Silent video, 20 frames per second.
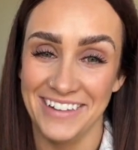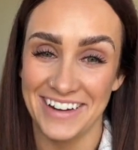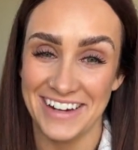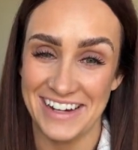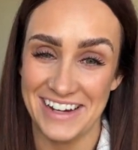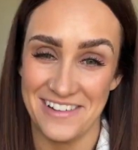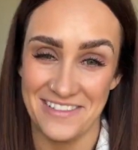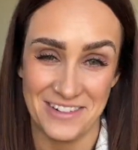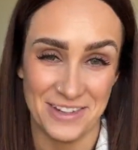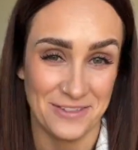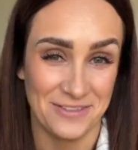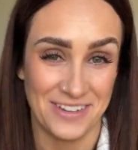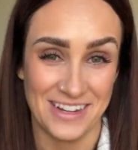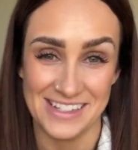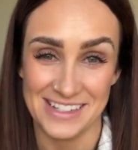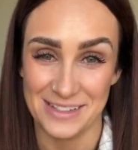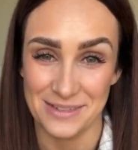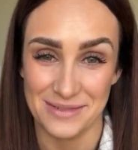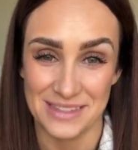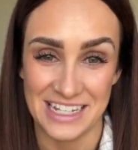We're gonna have to
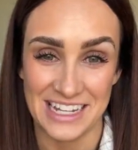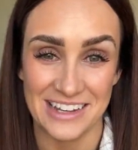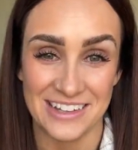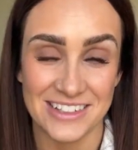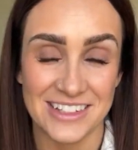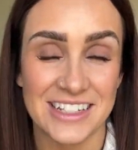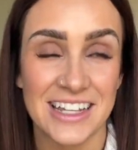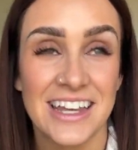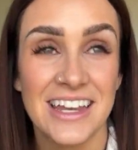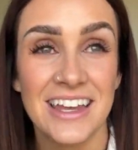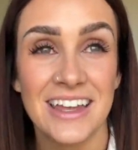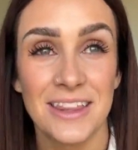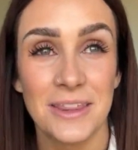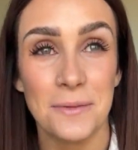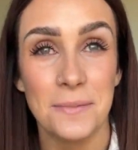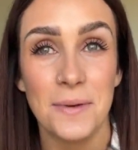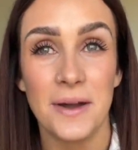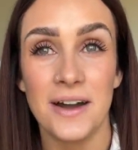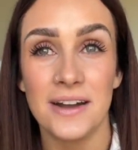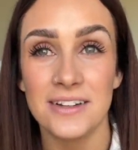find something else.
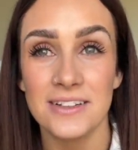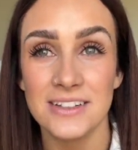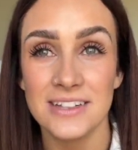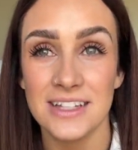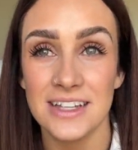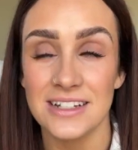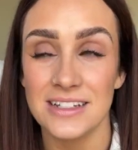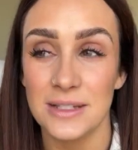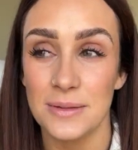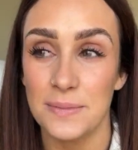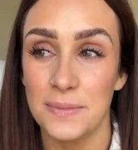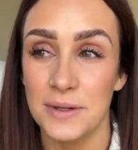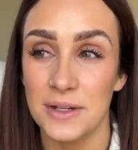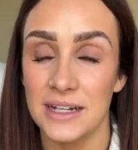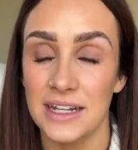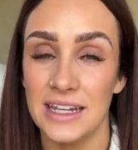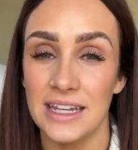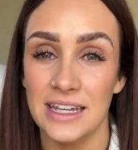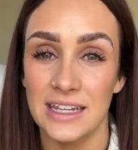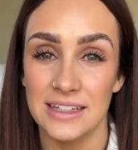The bottle said to
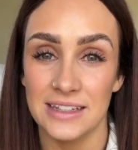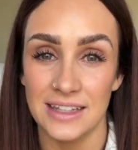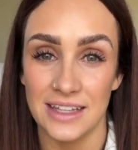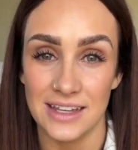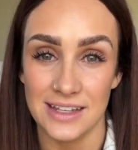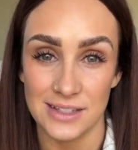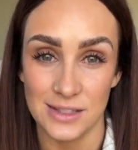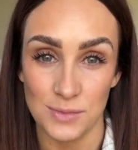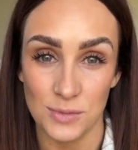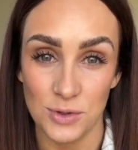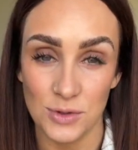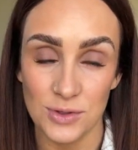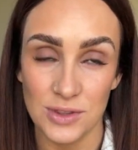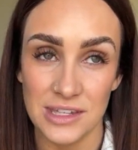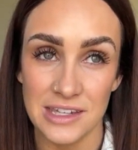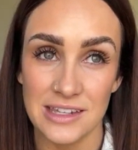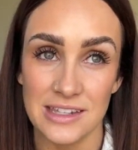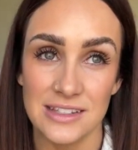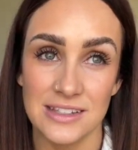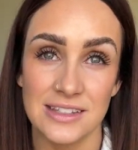put it in like
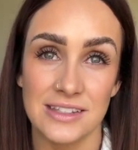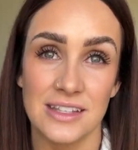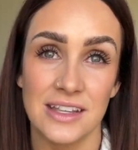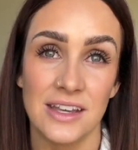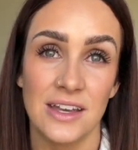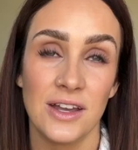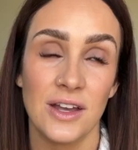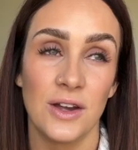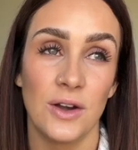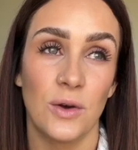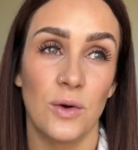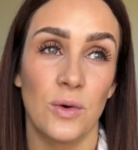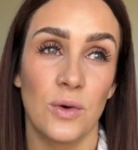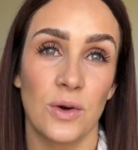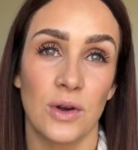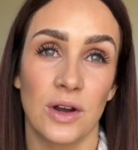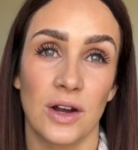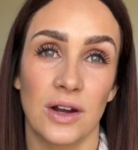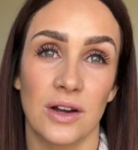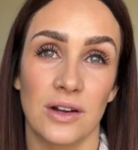smoothies
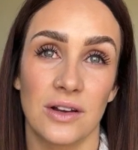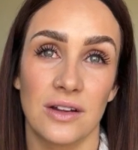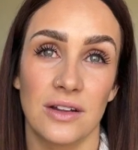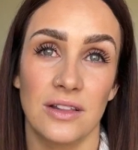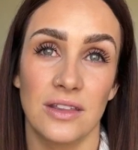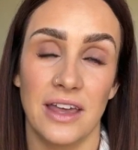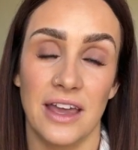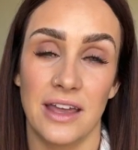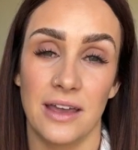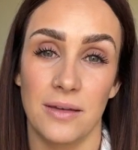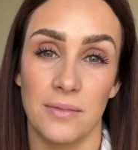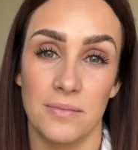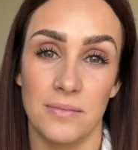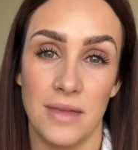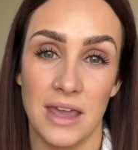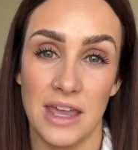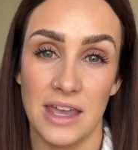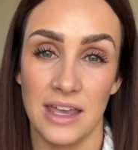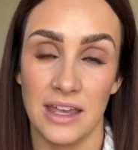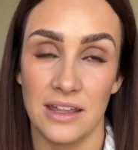or like
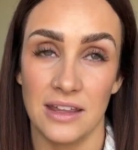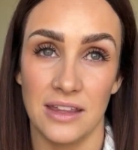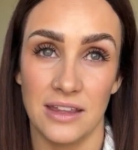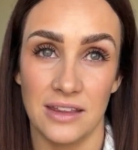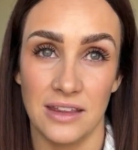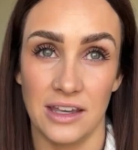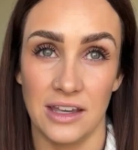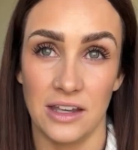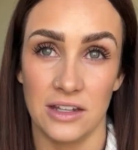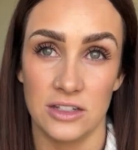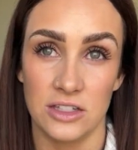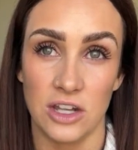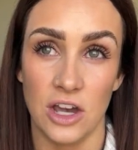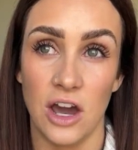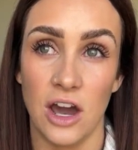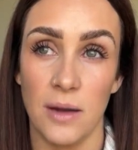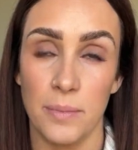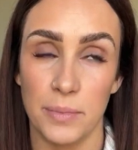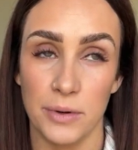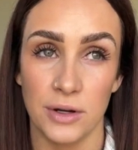make it like a
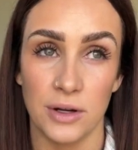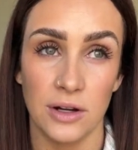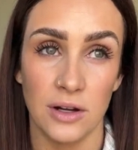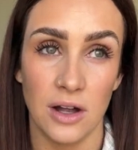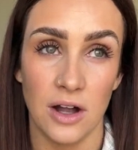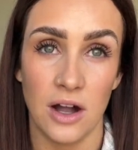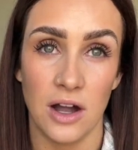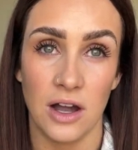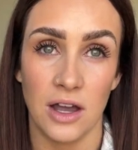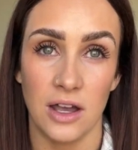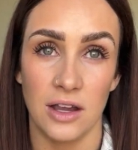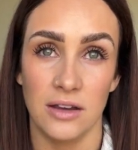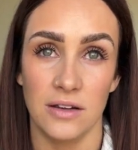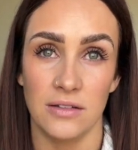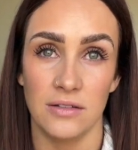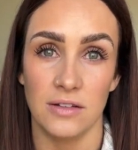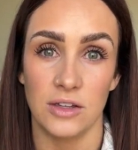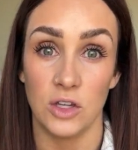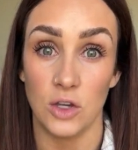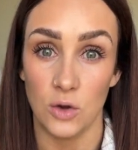topper
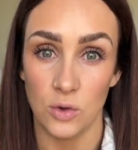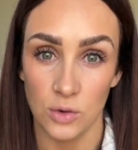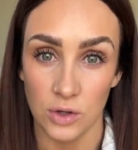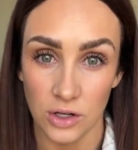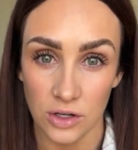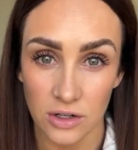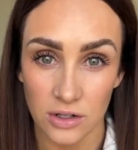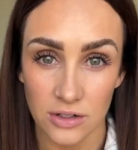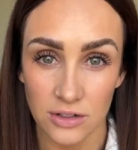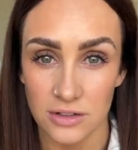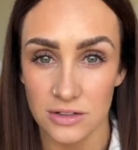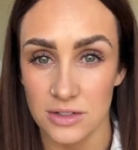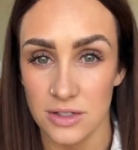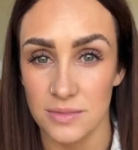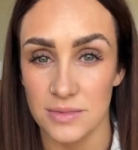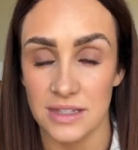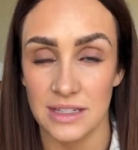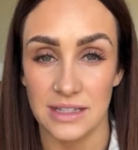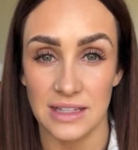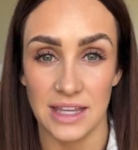on yogurt or
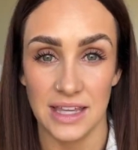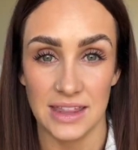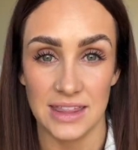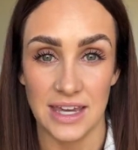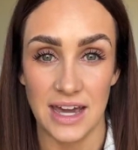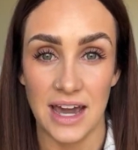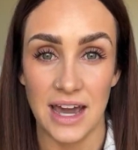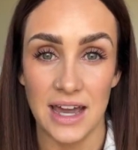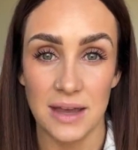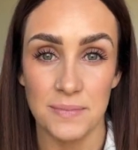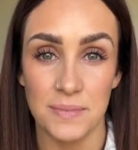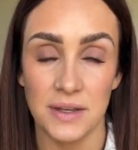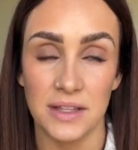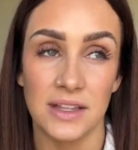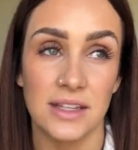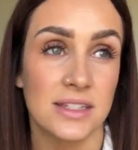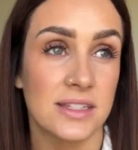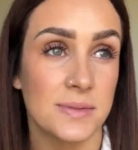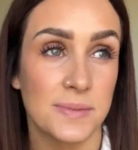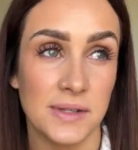something like that.
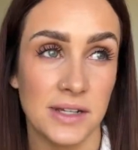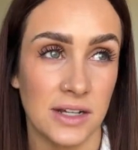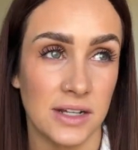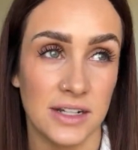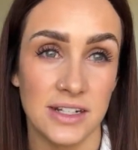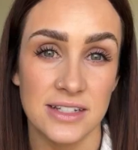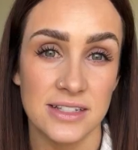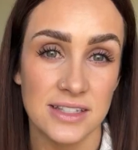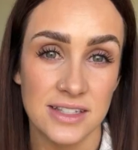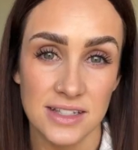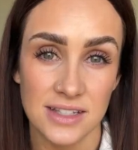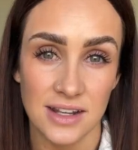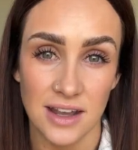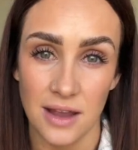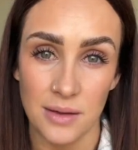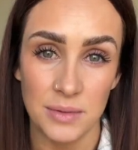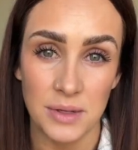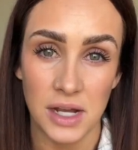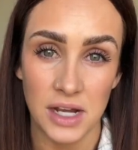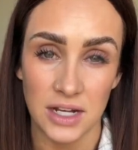But let's be honest,
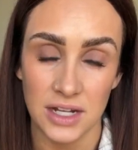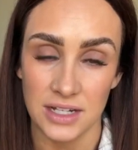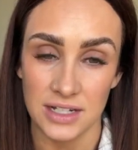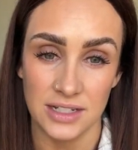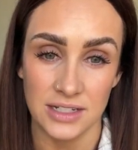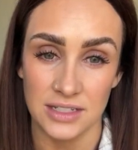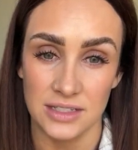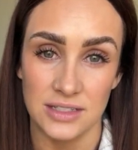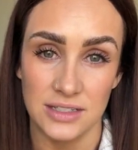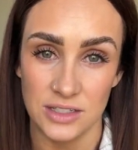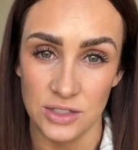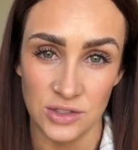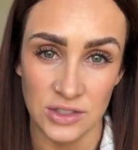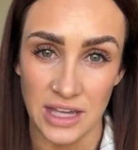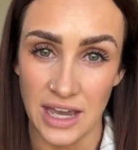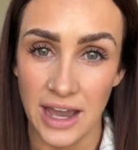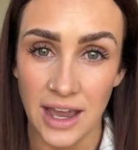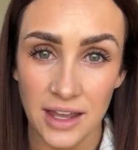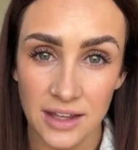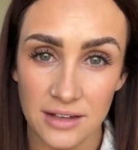I'm not gonna do
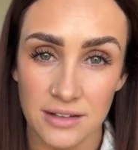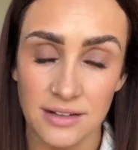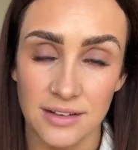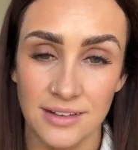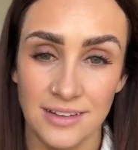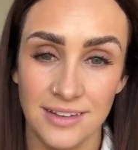that.